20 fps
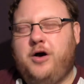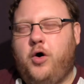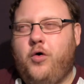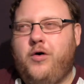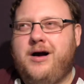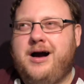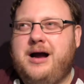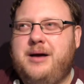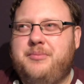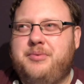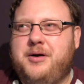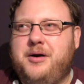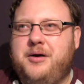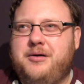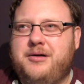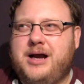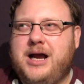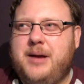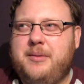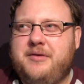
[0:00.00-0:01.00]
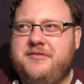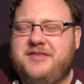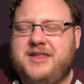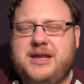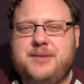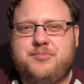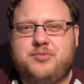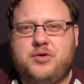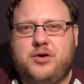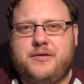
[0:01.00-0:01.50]
alright programme. If
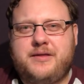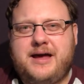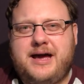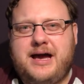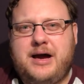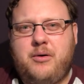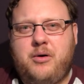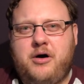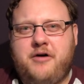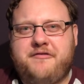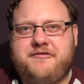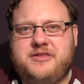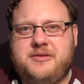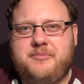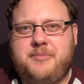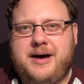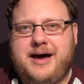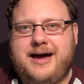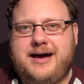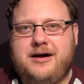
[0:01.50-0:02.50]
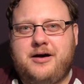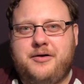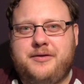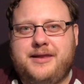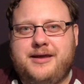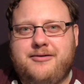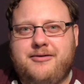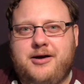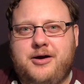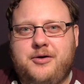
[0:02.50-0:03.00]
they'd brought that out off the bat on
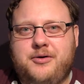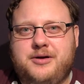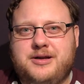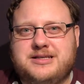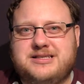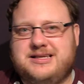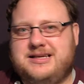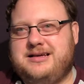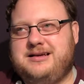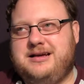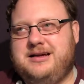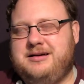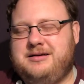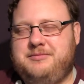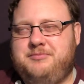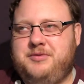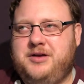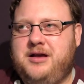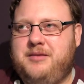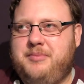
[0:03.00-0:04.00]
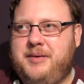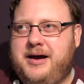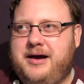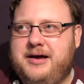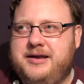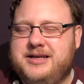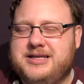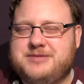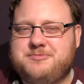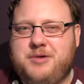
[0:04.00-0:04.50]
their own as about
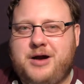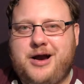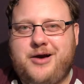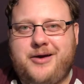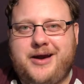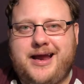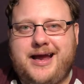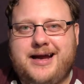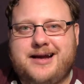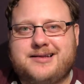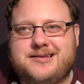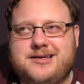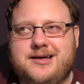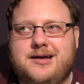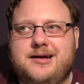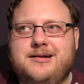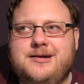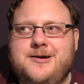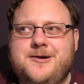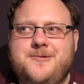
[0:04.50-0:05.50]
an aspiring actor,